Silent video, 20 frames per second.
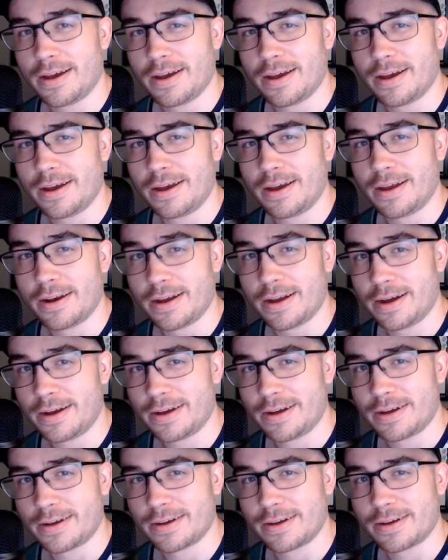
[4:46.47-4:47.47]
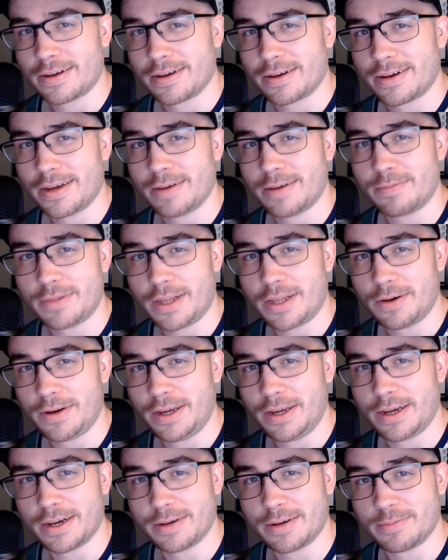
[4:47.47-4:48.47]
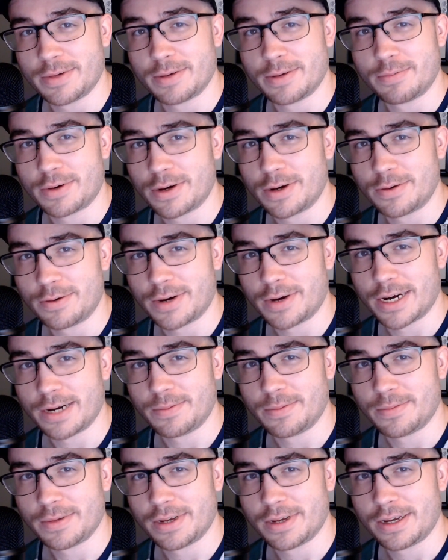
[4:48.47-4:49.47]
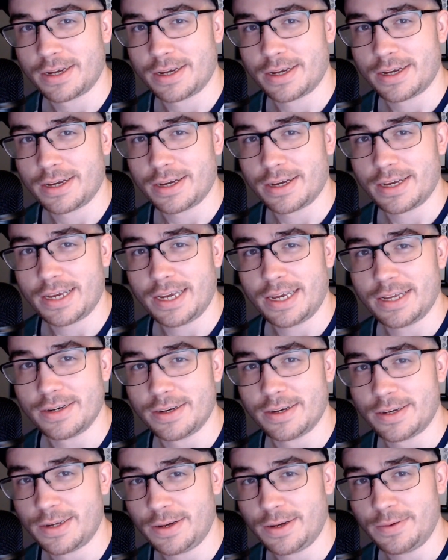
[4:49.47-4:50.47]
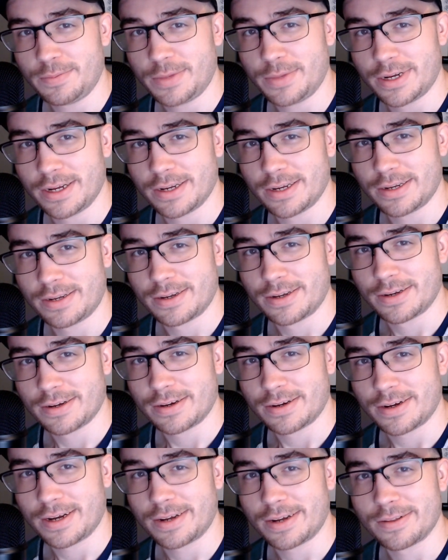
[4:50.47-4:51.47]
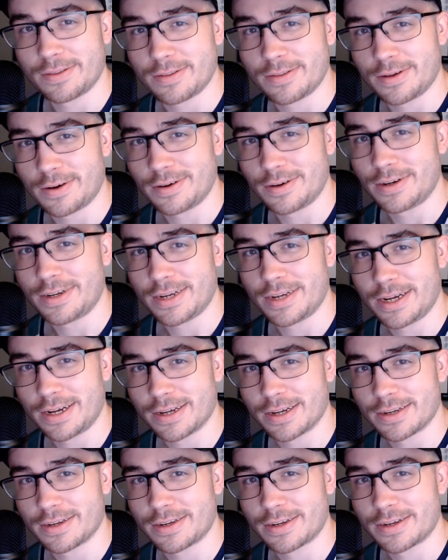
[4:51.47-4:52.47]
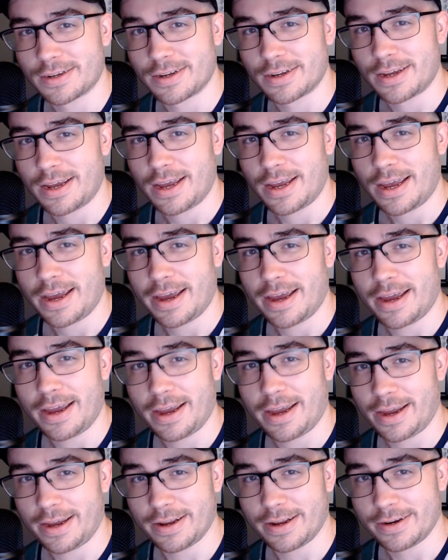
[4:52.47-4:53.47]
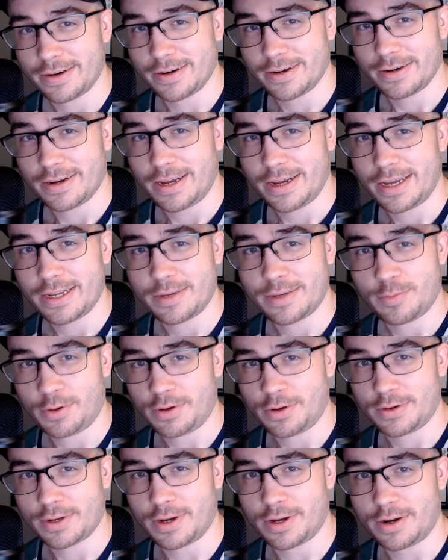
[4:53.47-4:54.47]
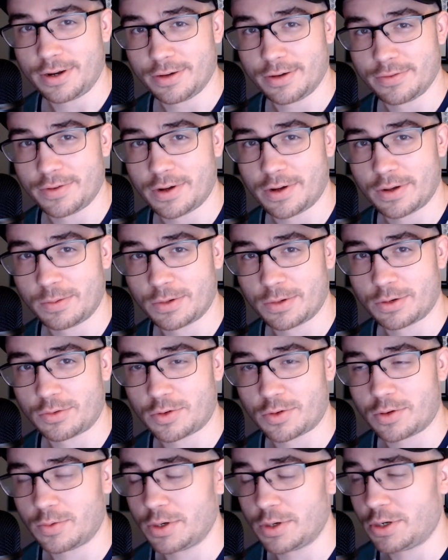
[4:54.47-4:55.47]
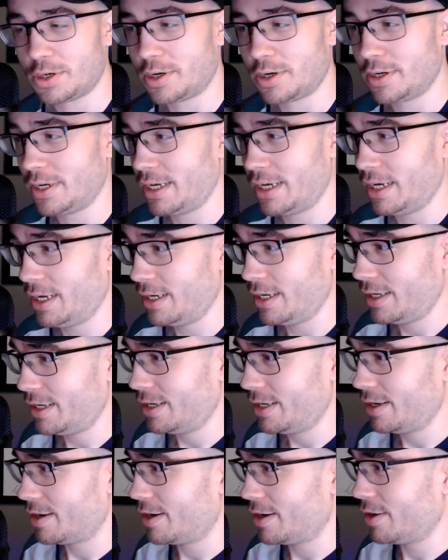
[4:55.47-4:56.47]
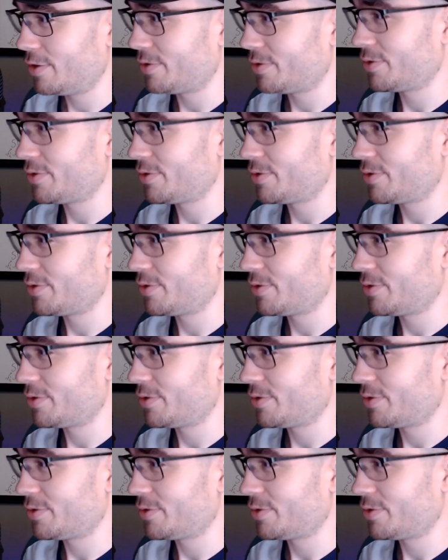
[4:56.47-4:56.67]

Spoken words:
And I am loading up a program in 2 minutes and 30 seconds. And it's Pulse Audio volume control, which on any other